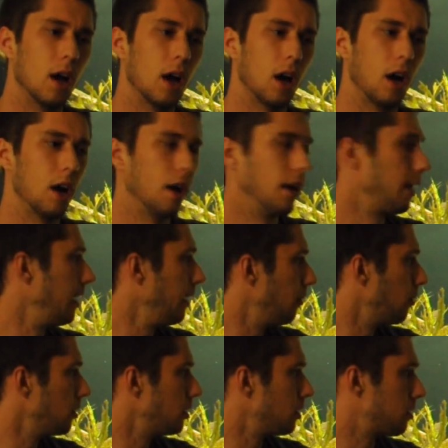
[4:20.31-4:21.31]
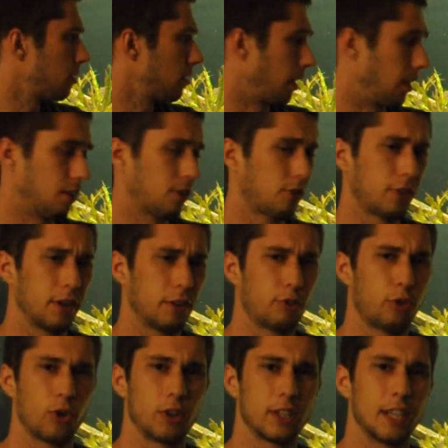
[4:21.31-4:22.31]
Uh, he was like three or
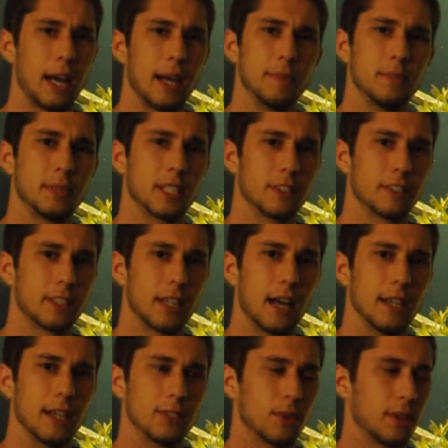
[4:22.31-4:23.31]
four times their size,